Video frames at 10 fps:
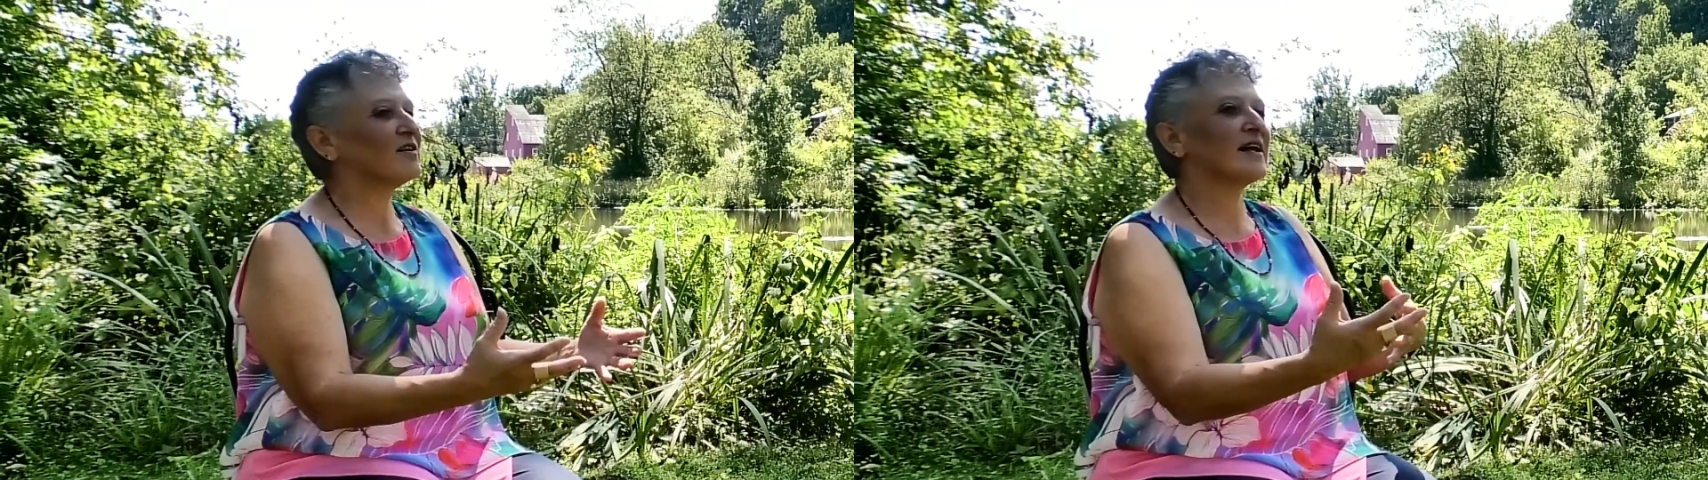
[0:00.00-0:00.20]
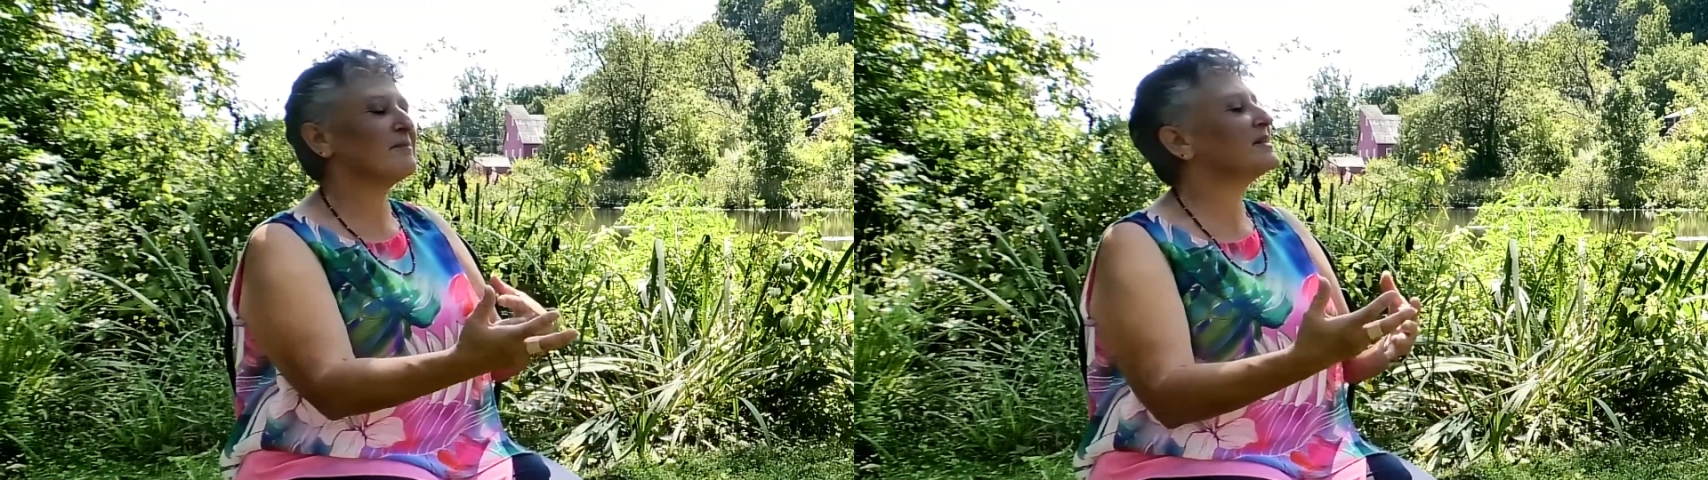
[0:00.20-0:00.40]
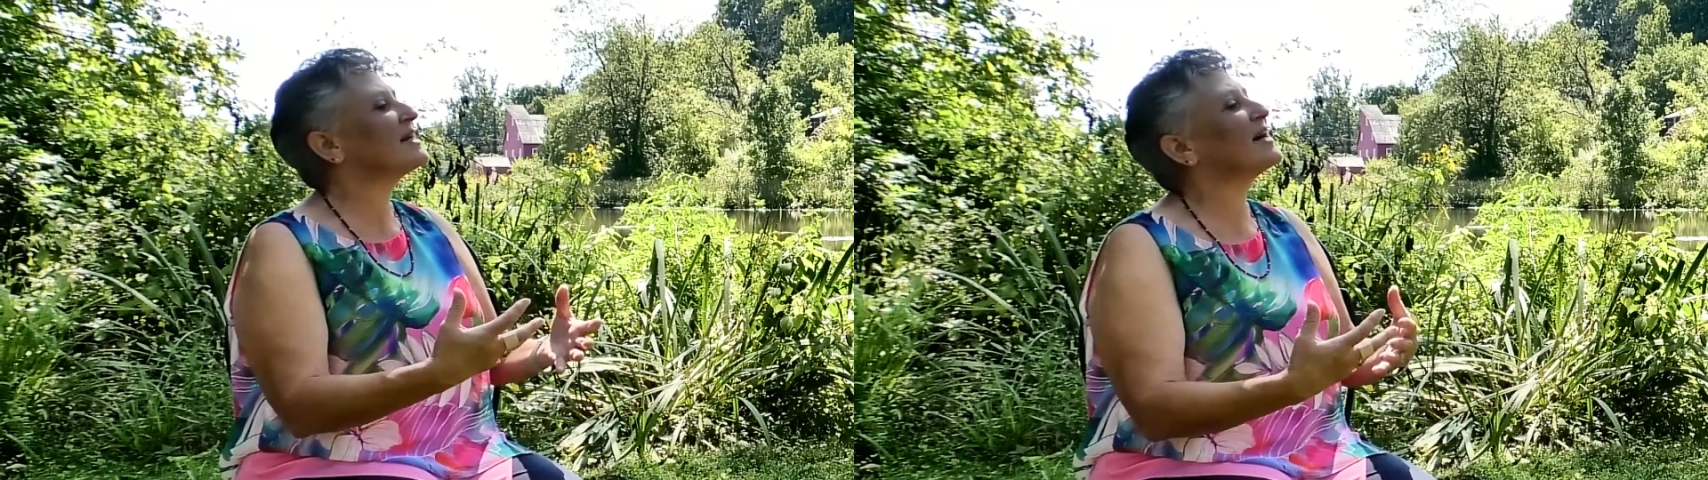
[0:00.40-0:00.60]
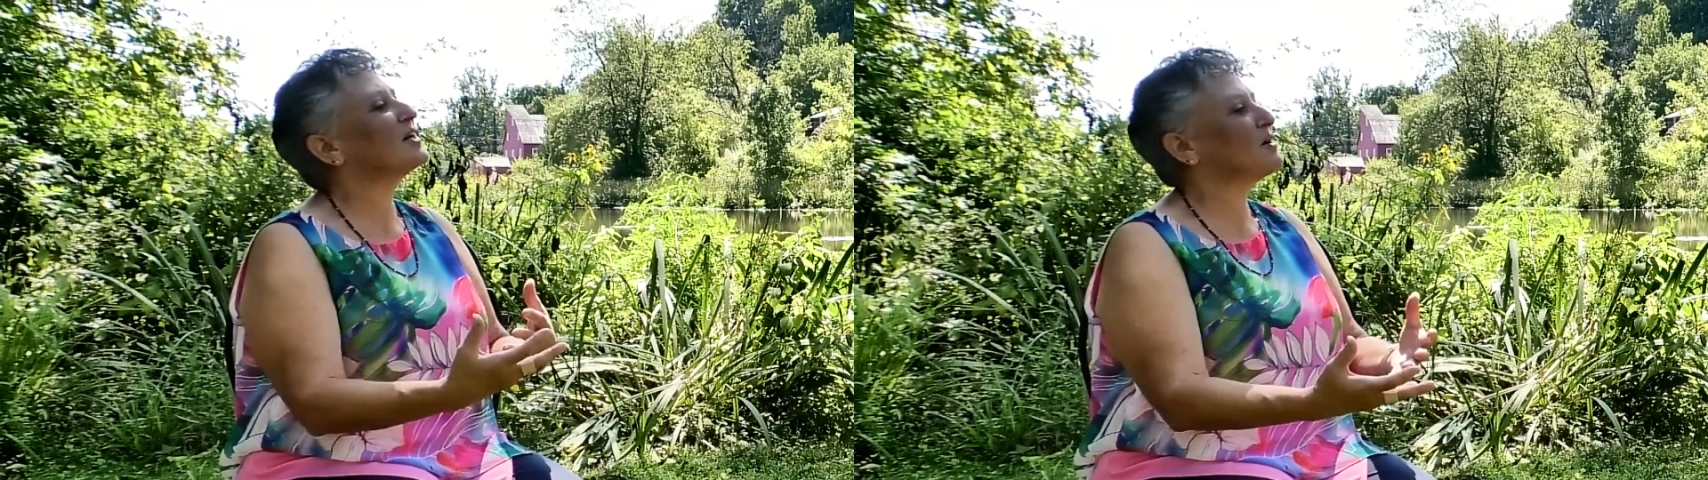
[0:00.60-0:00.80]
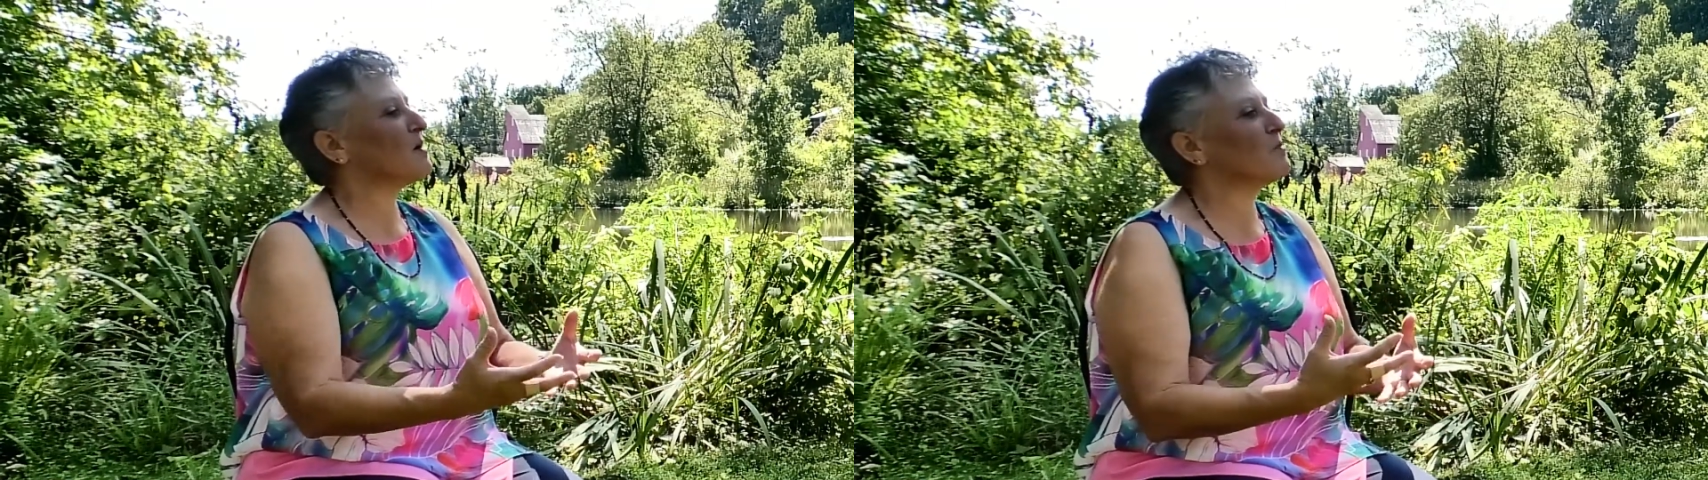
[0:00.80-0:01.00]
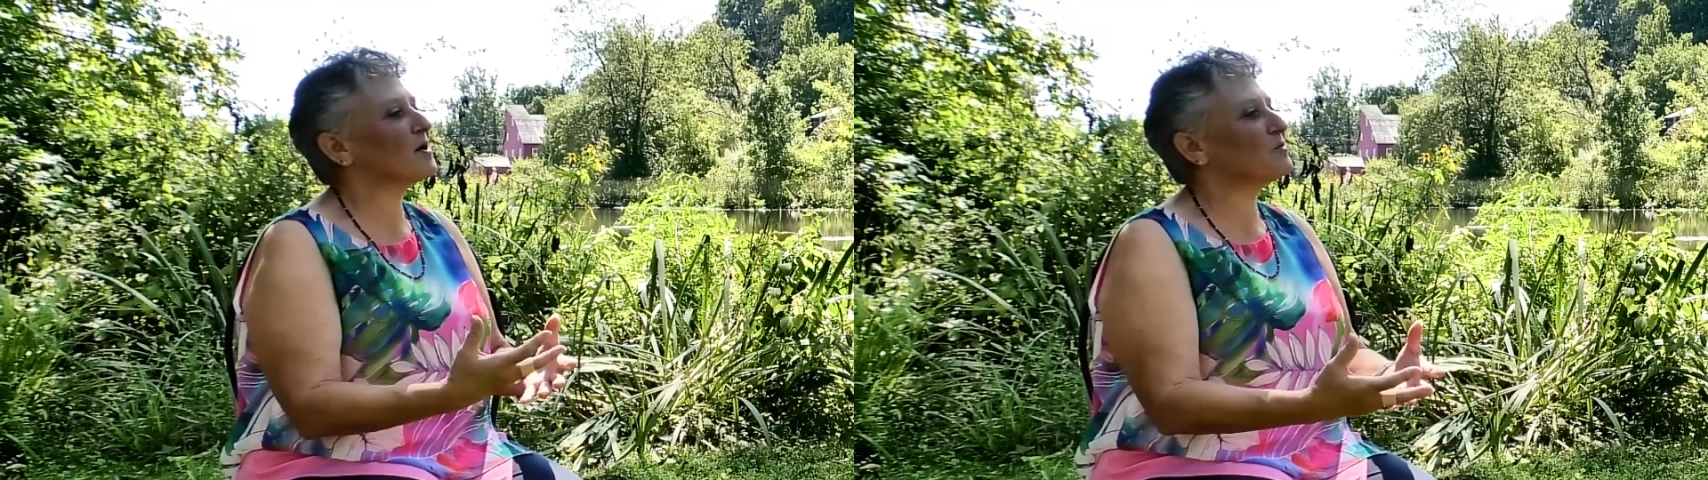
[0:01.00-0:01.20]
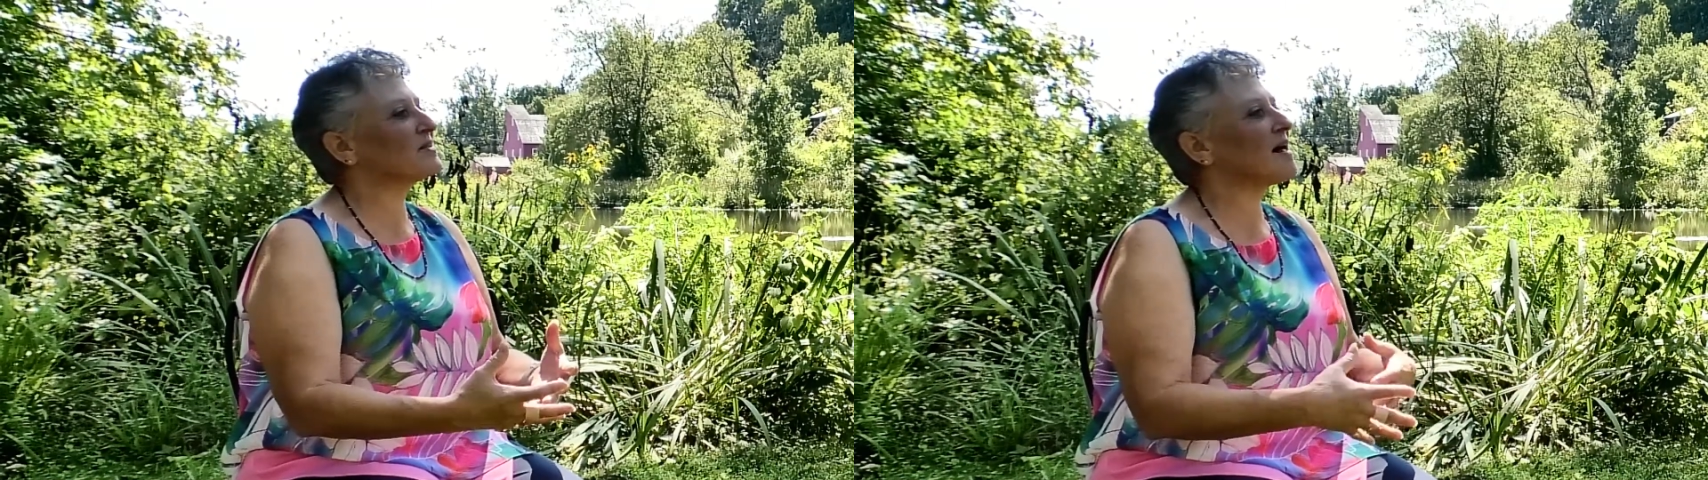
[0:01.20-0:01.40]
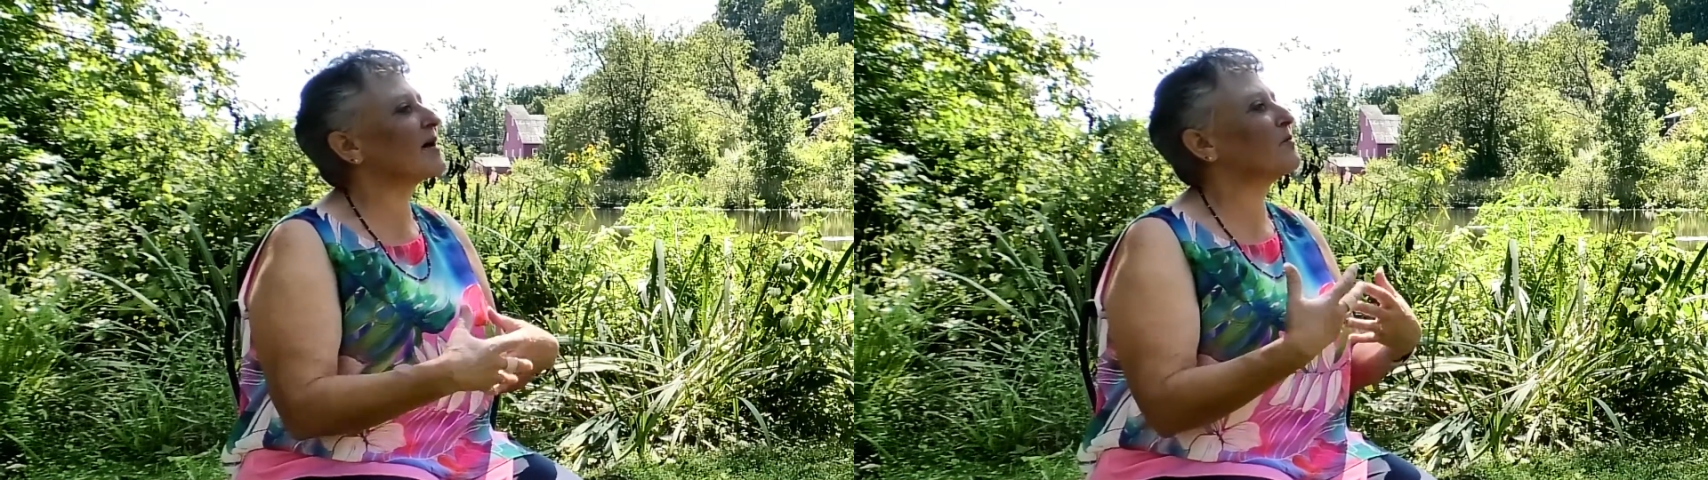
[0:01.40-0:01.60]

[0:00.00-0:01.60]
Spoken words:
Let me tell you what it was like